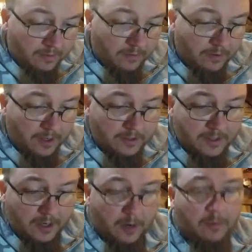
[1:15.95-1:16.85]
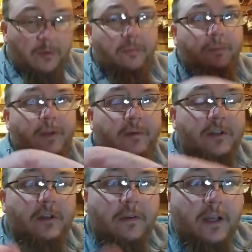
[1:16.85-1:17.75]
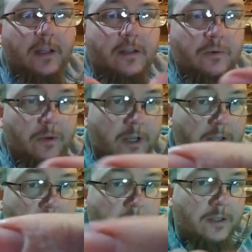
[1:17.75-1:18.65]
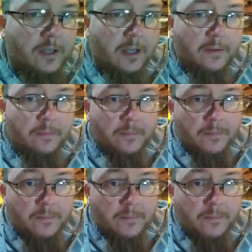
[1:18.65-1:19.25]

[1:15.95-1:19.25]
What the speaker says: They're not terrible. Let me see if I can get this where you guys can see it.